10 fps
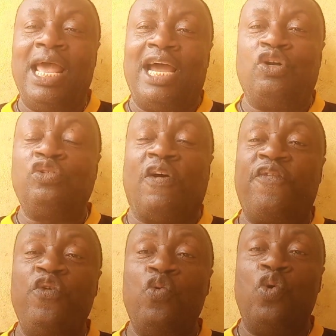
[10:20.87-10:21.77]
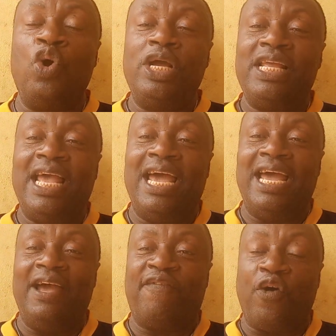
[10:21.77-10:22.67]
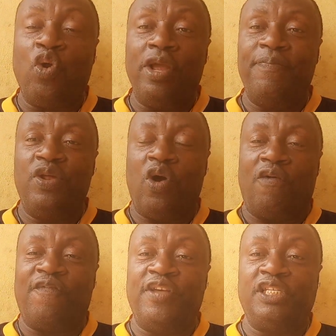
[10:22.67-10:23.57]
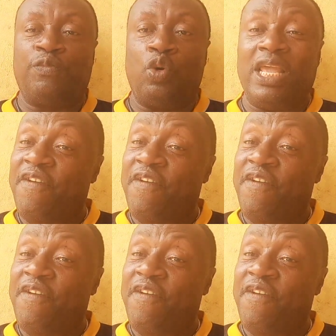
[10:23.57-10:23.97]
And those of you following me on Facebook,